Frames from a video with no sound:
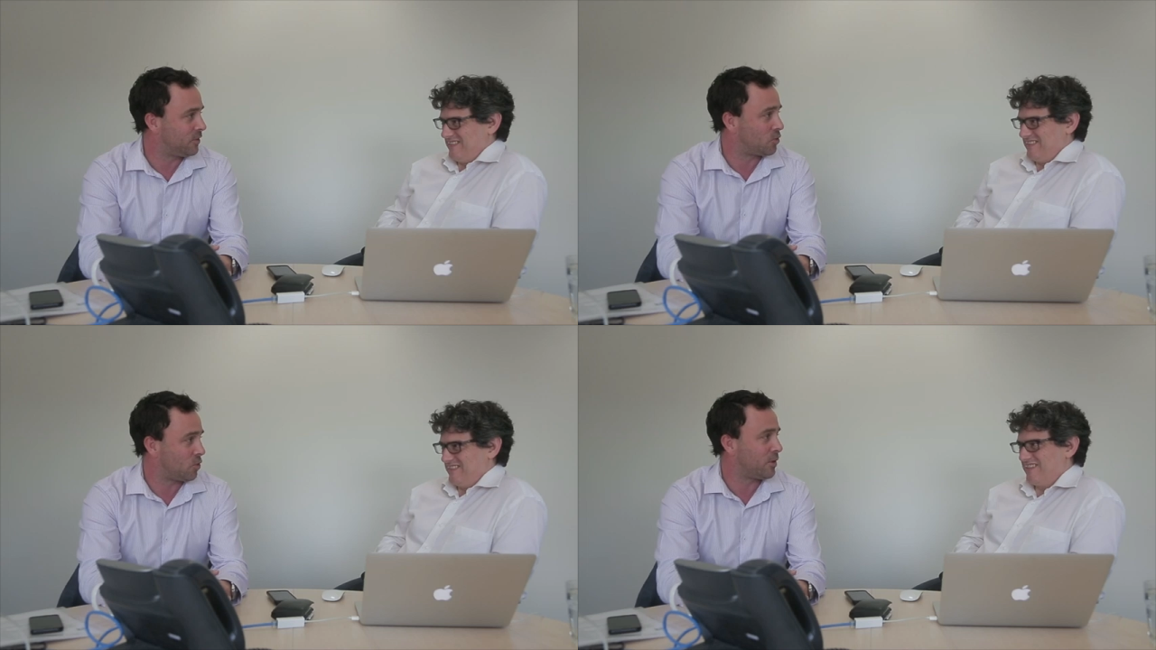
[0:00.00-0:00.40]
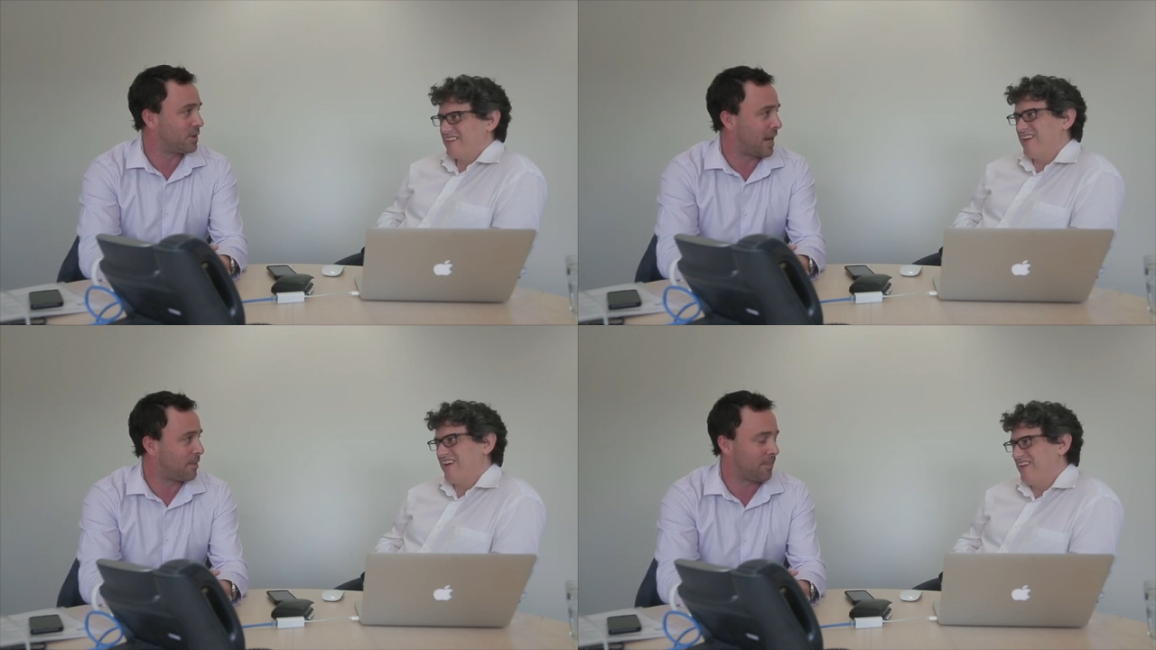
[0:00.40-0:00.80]
Speaker 1: of
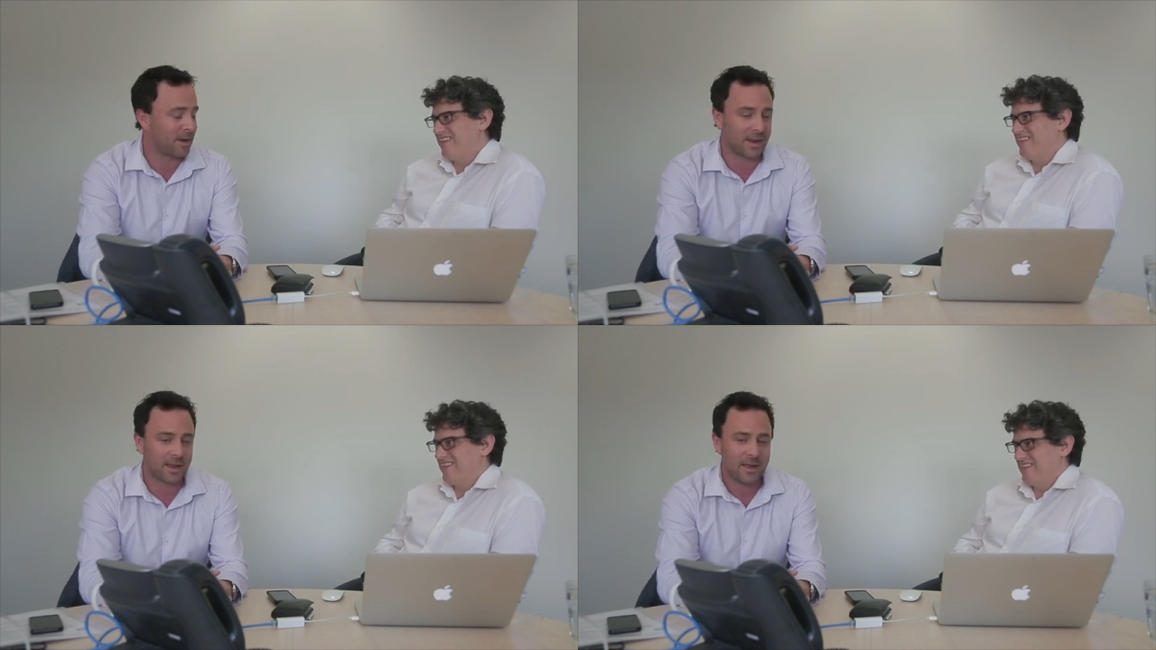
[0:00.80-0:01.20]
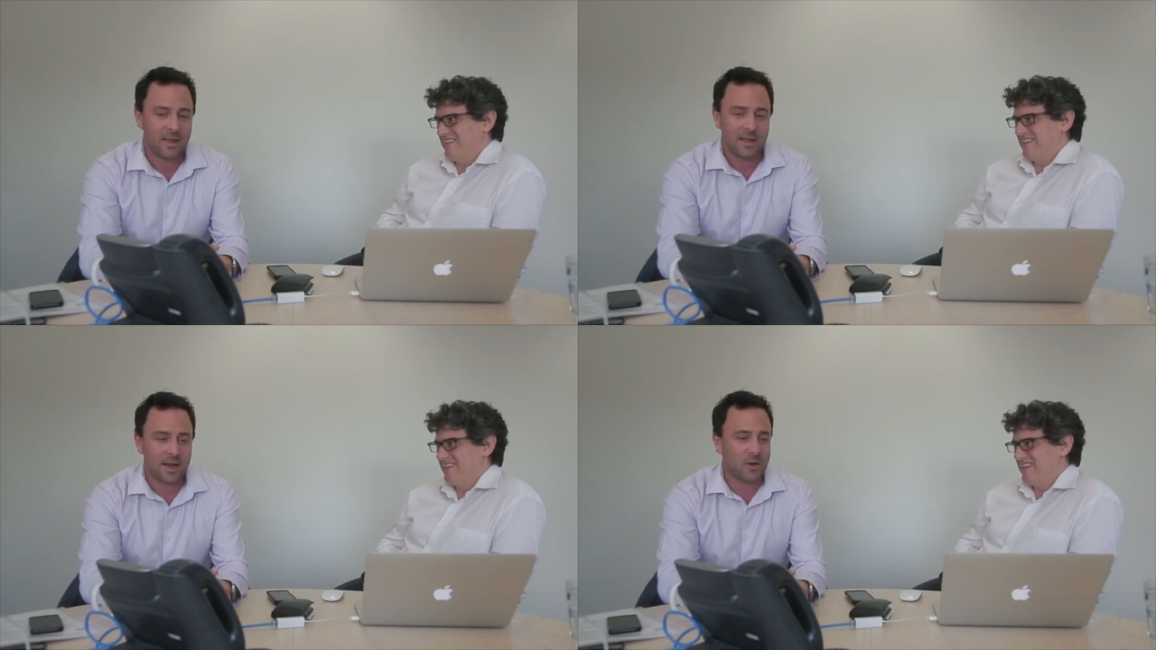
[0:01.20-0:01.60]
storage yeah. capability
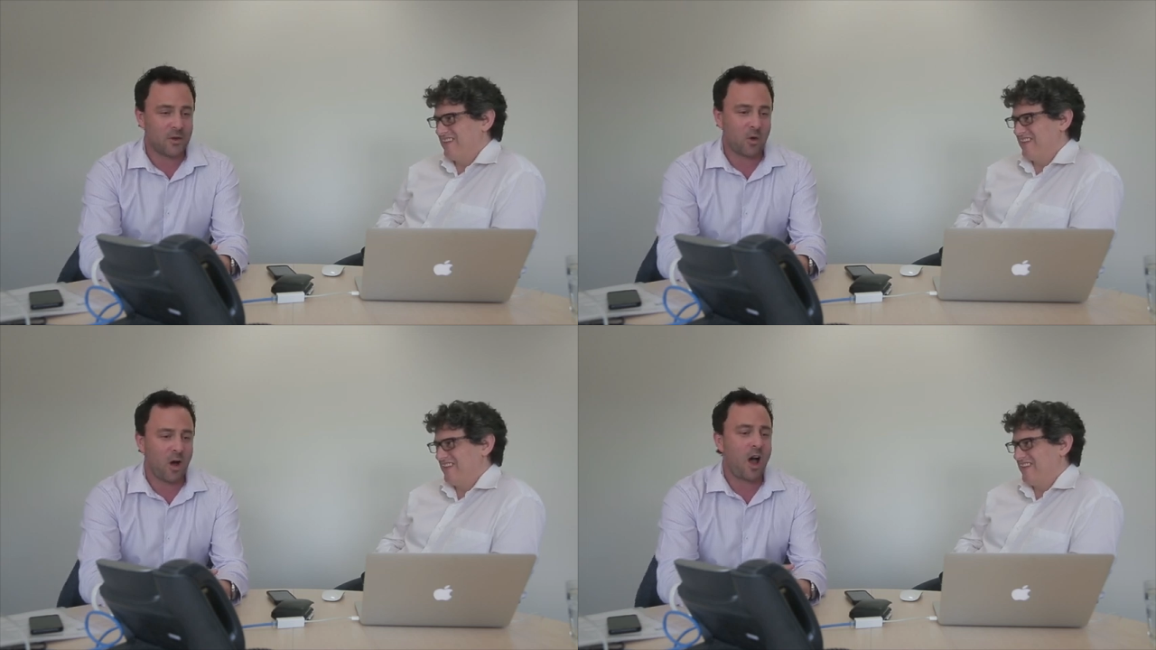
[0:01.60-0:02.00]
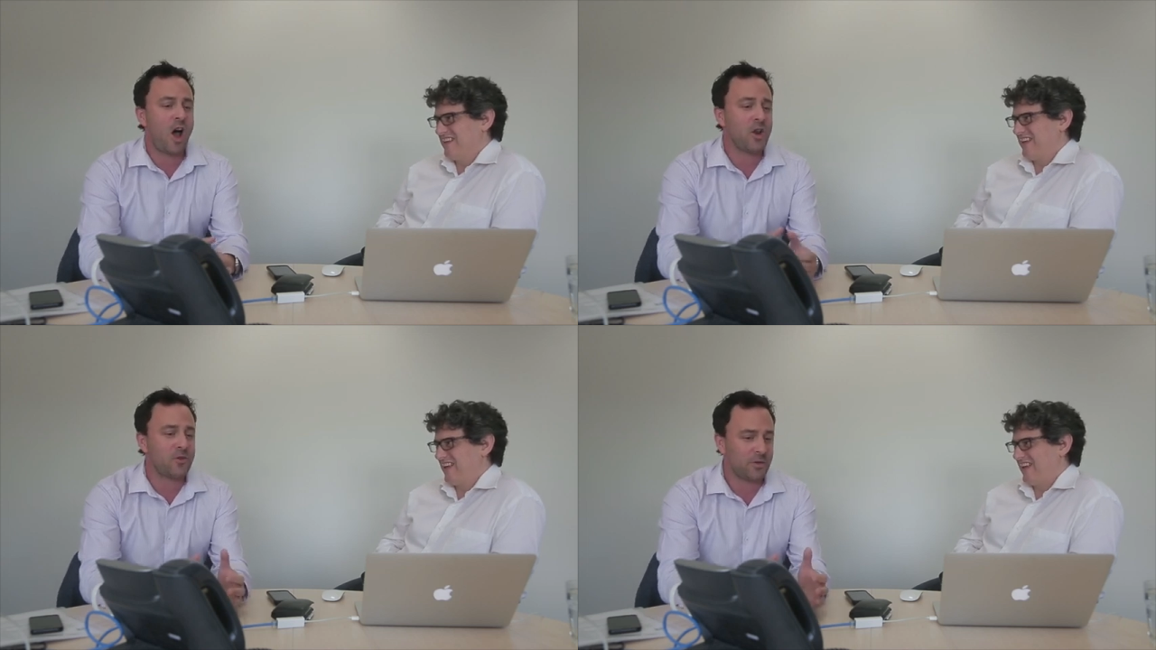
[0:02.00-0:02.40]
you know you've got
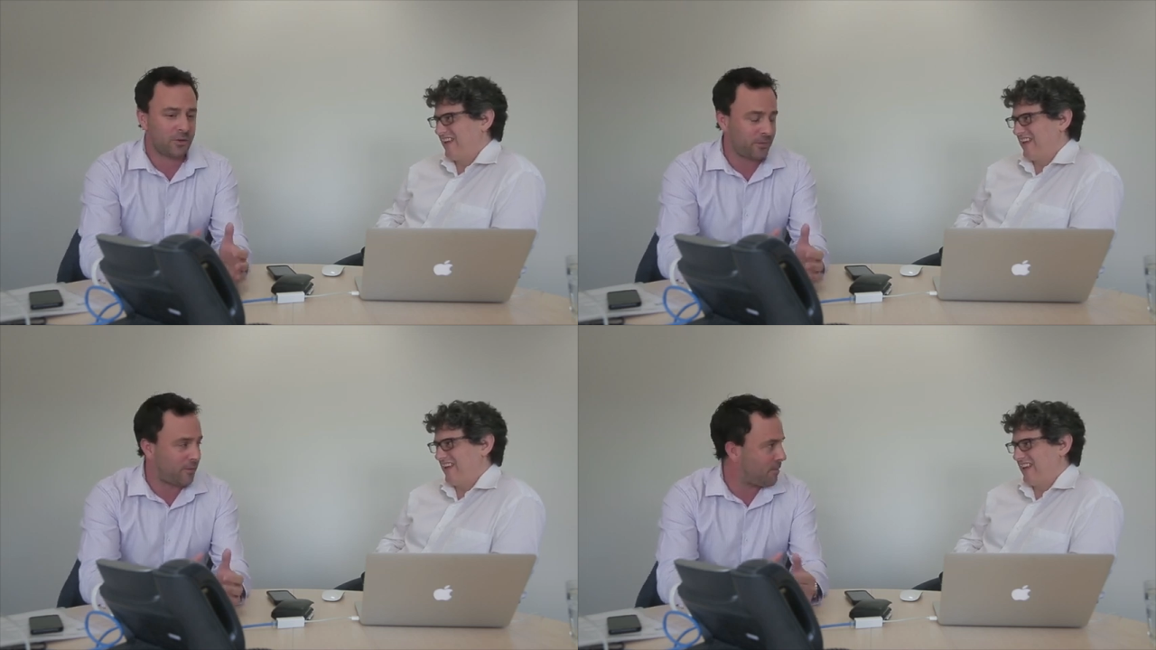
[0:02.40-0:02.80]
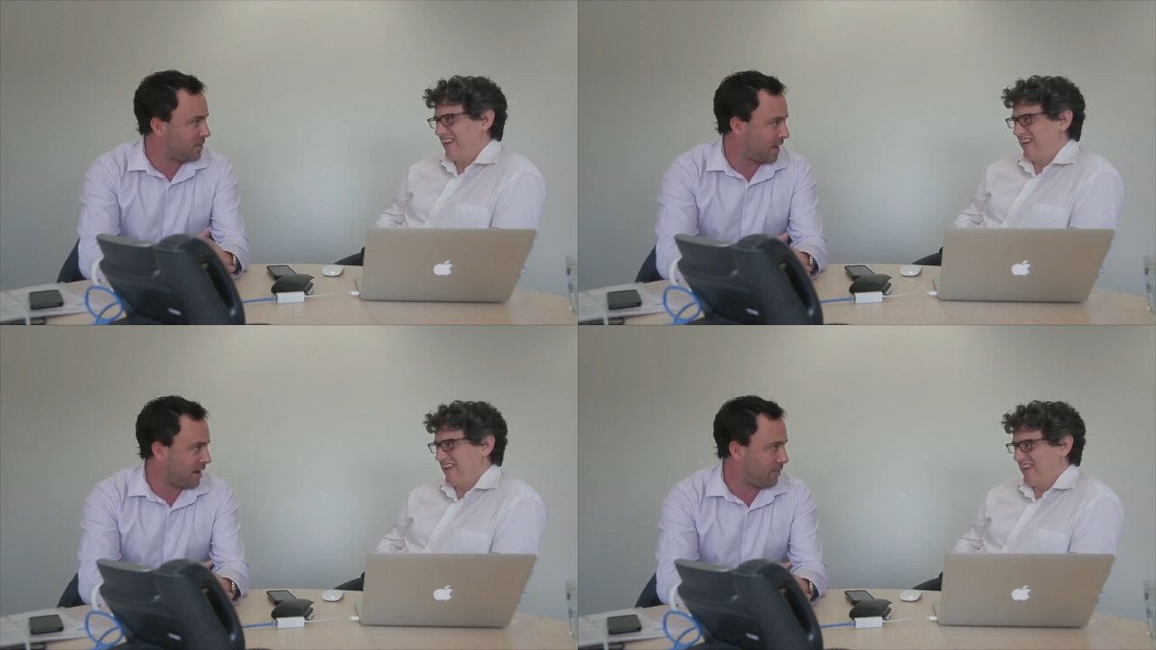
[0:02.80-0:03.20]
hundreds of
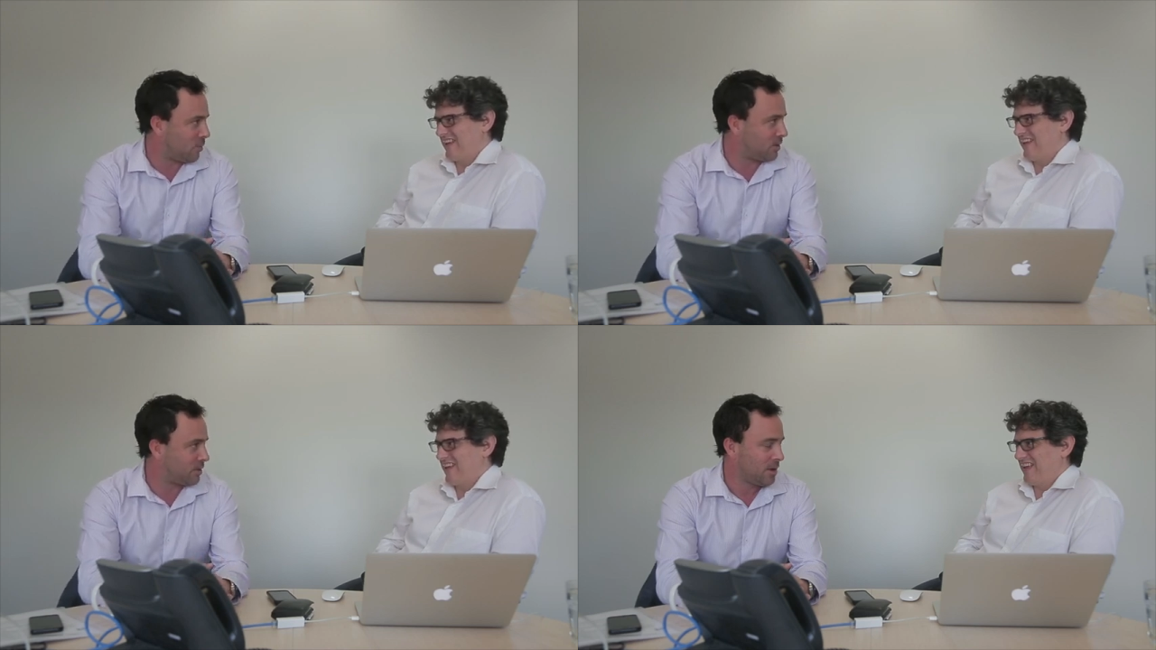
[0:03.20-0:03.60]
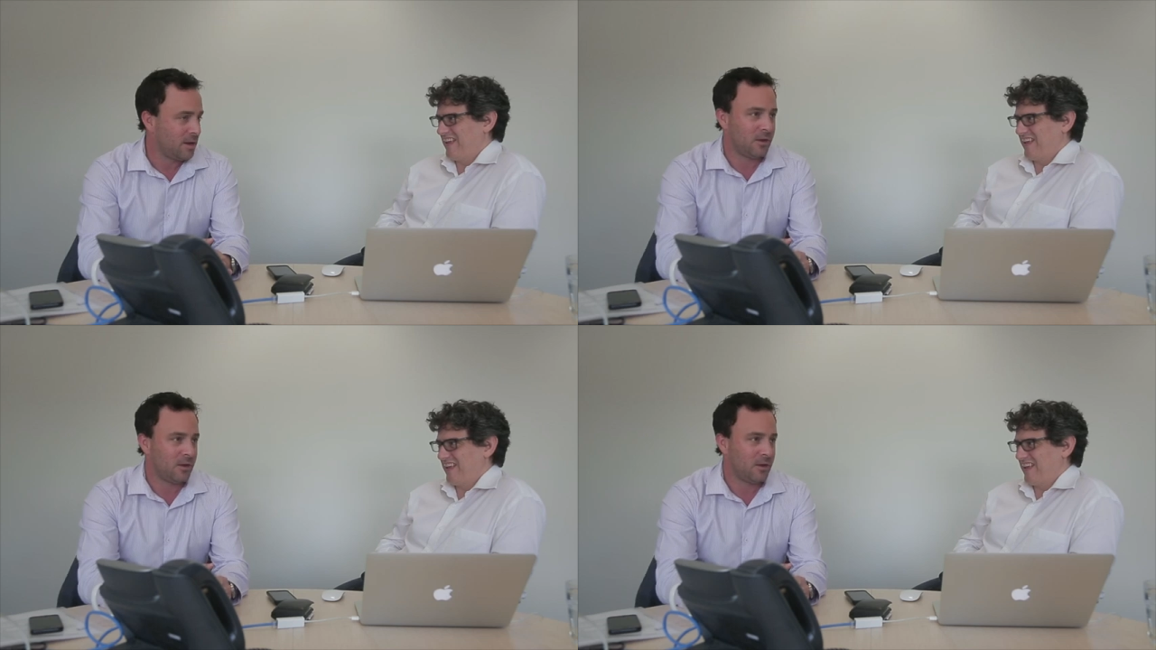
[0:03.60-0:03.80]
fiber channel ports